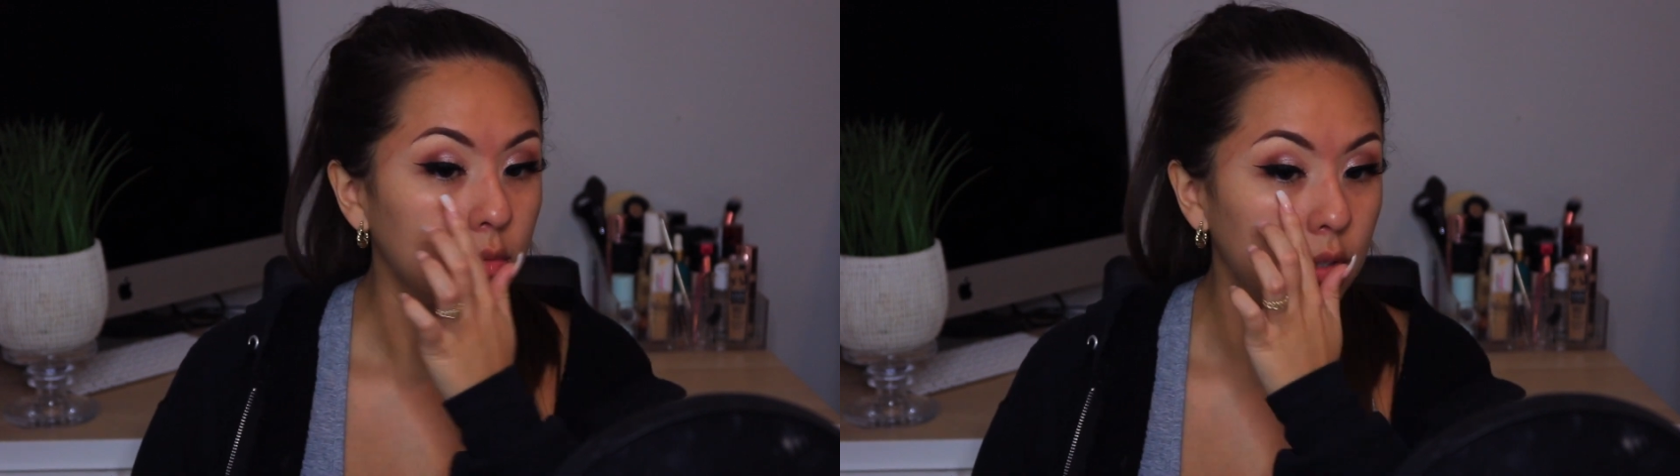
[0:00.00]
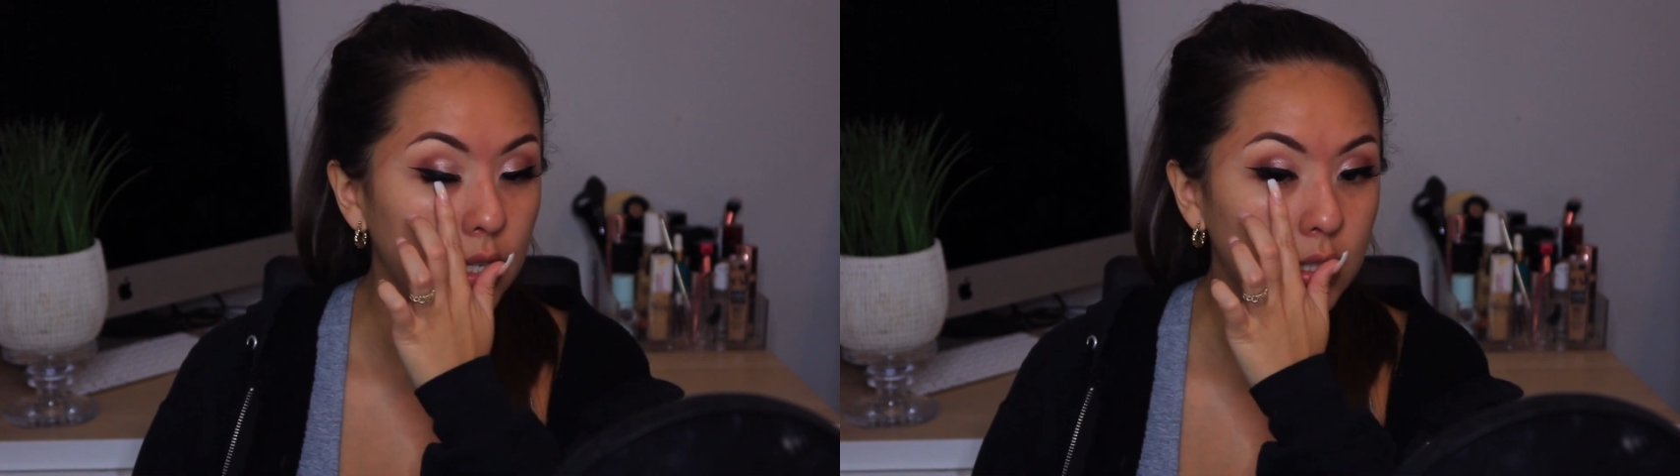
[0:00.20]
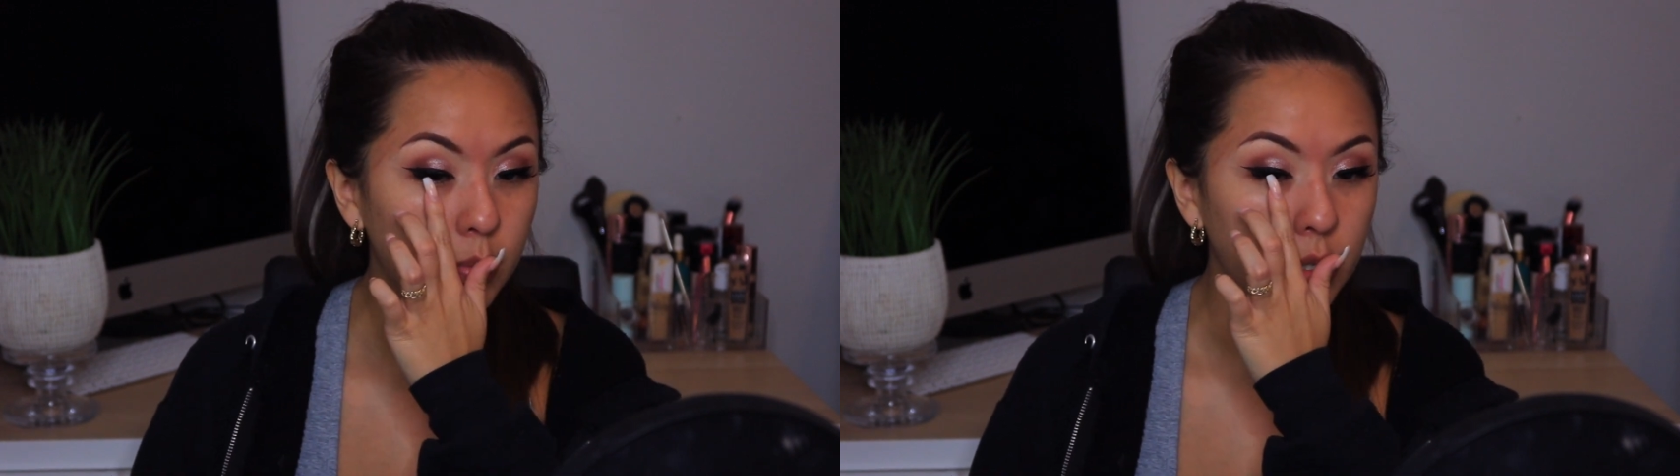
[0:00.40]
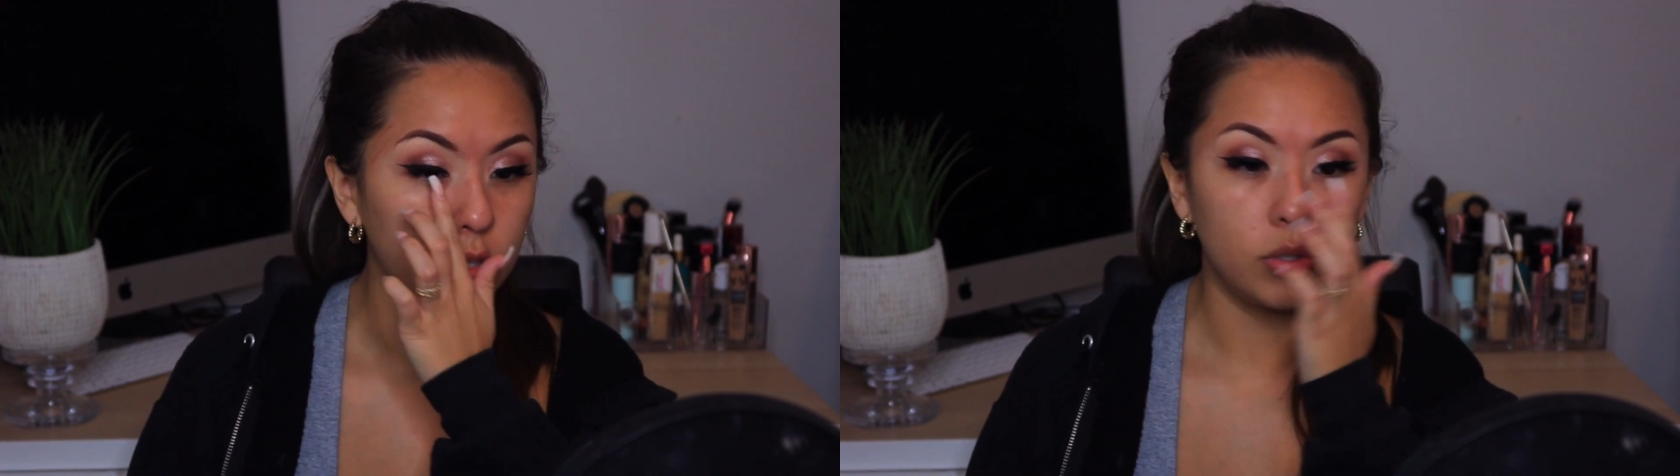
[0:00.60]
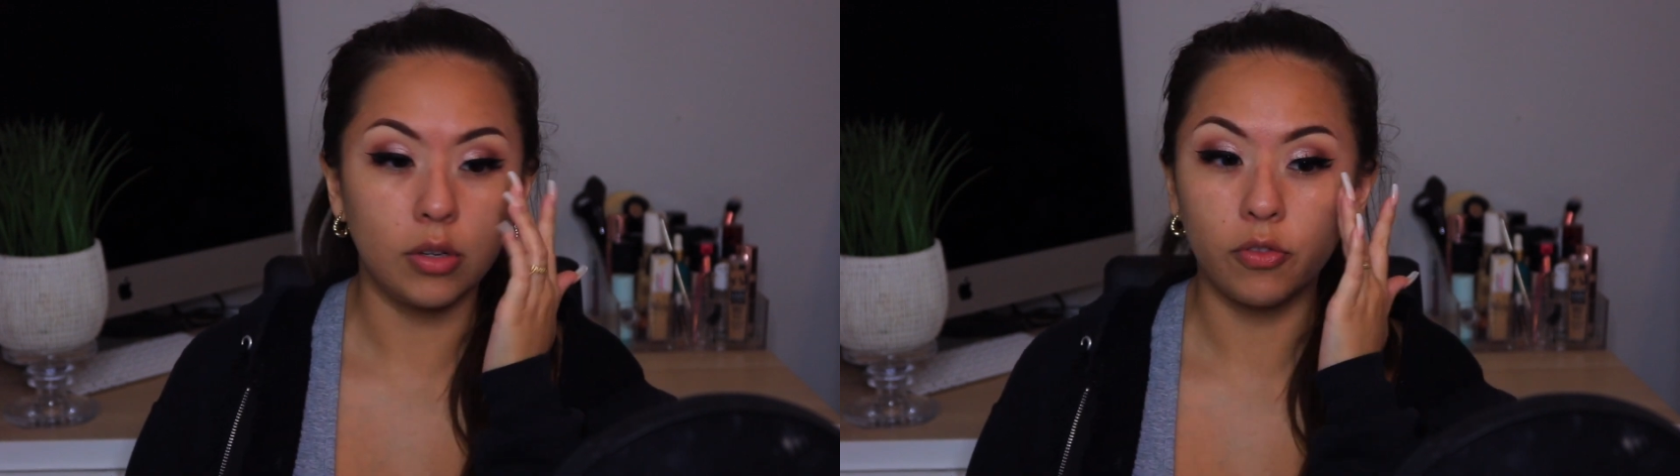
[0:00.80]
These I've been
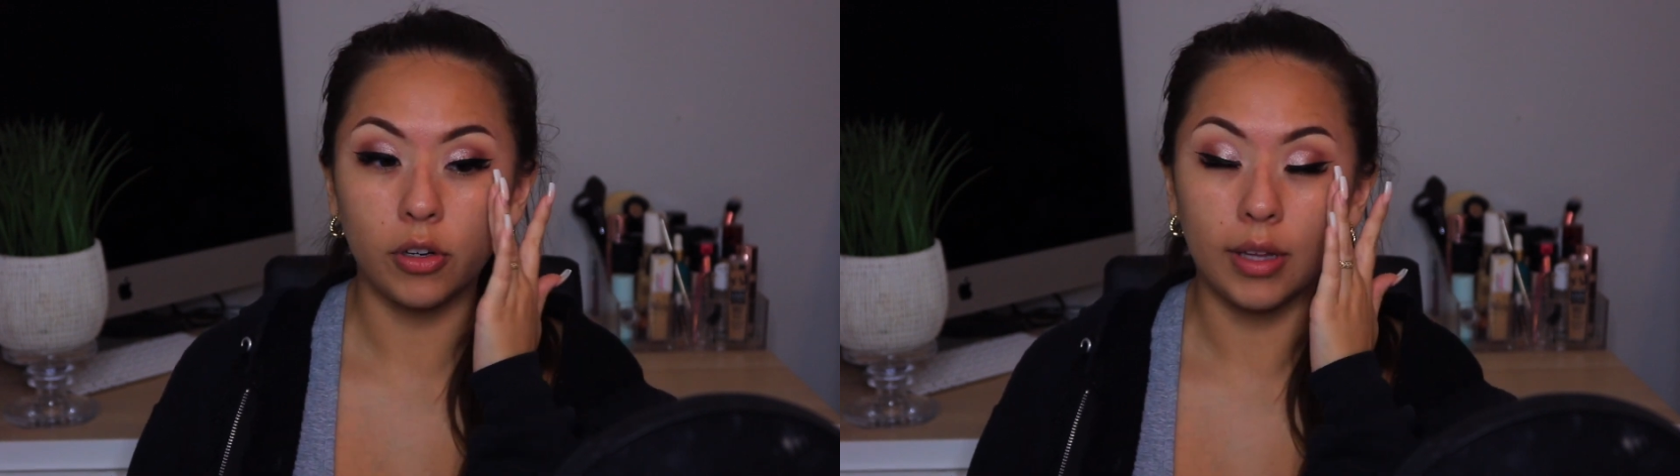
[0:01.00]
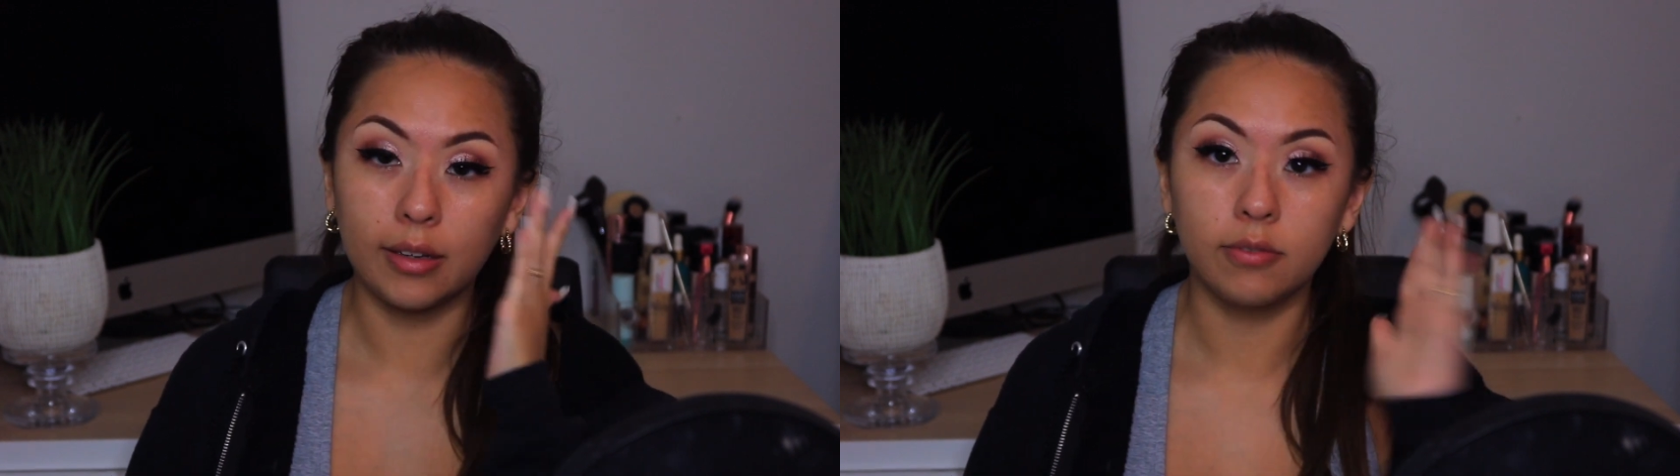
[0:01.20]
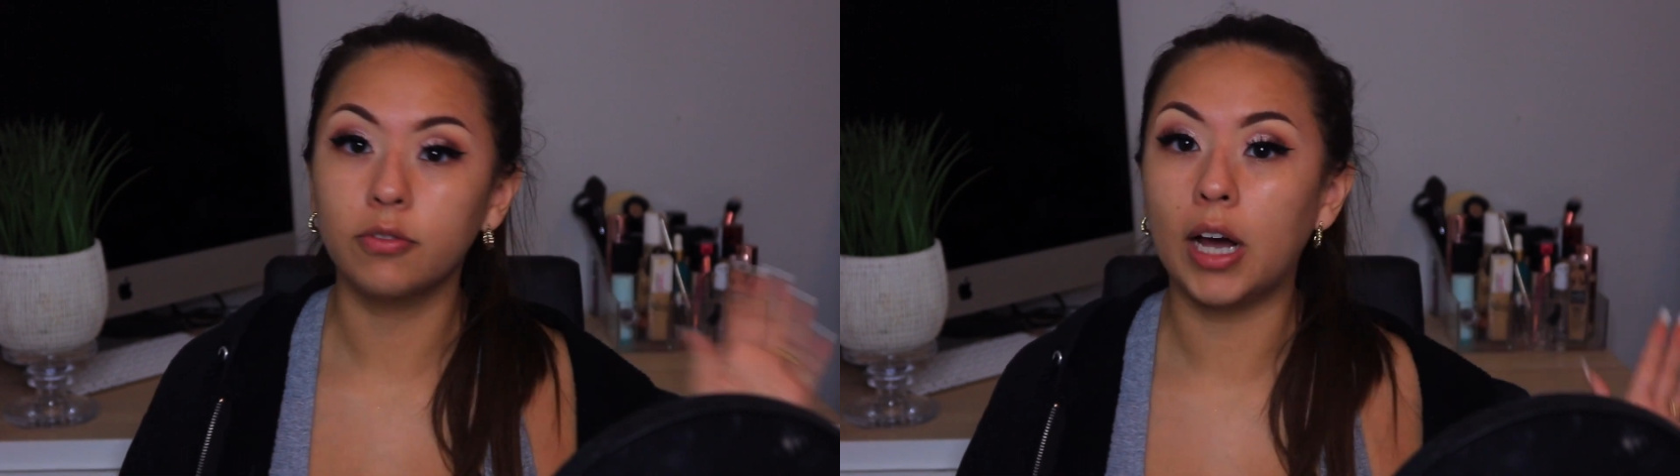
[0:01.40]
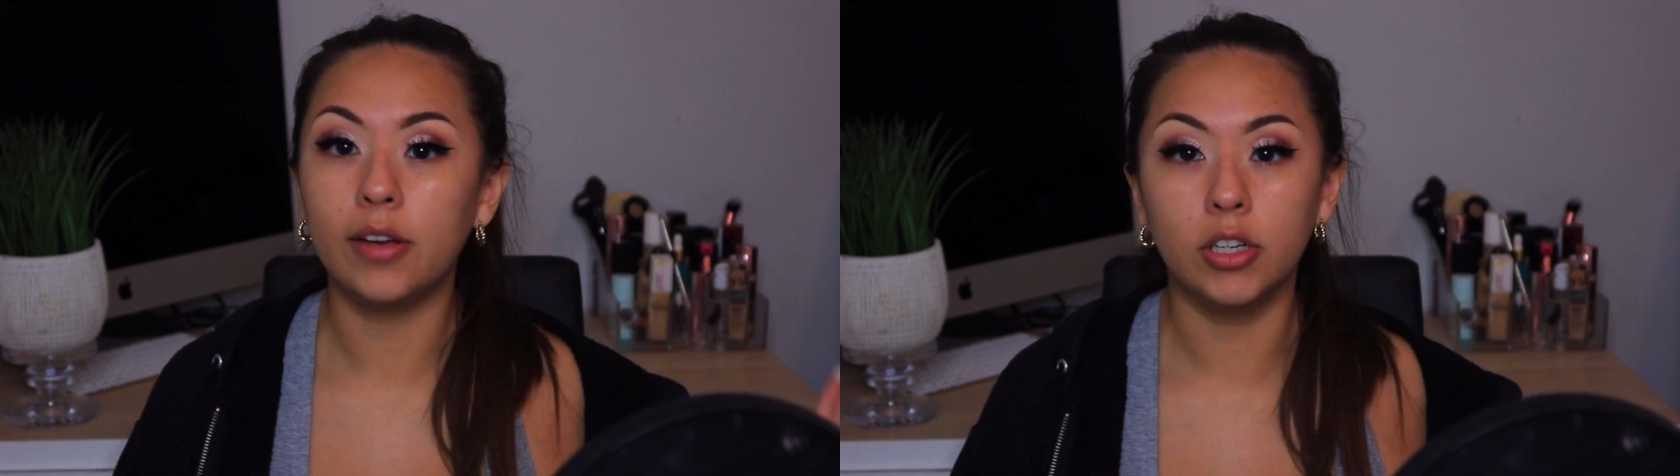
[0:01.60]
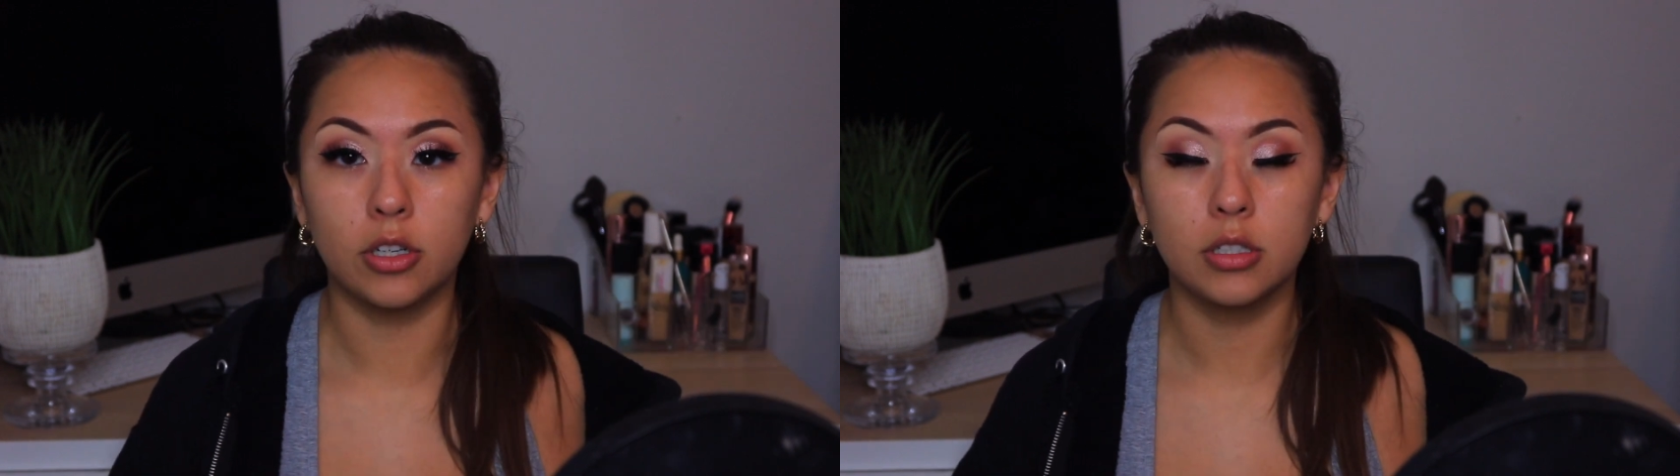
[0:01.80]
using for like
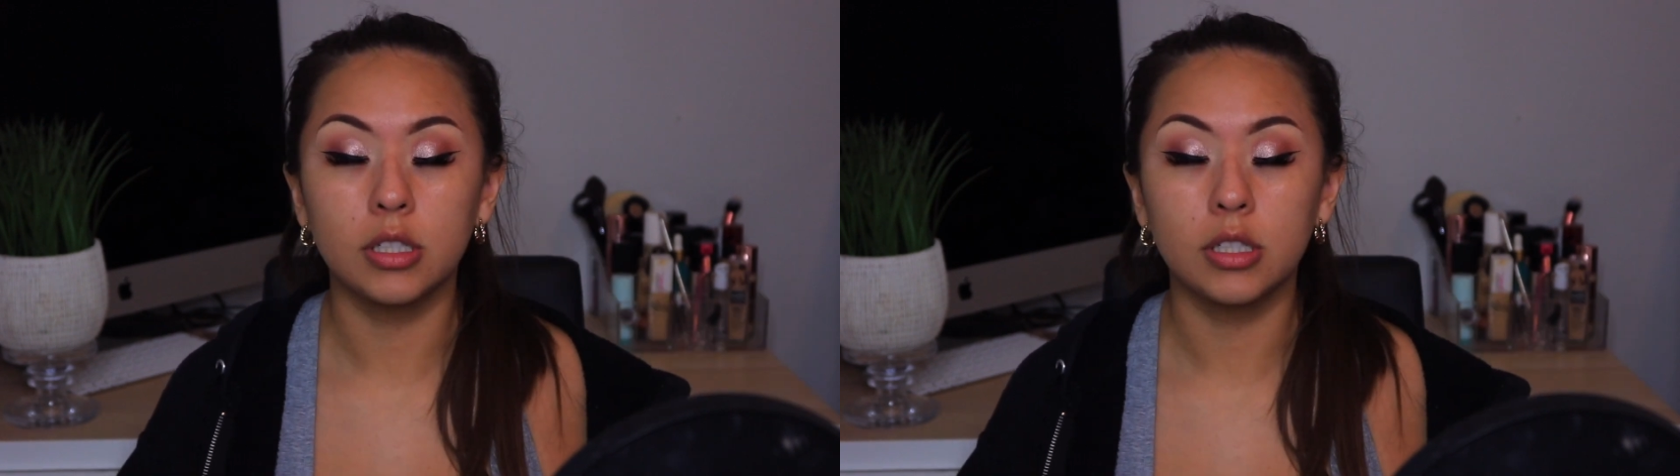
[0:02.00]
5 years.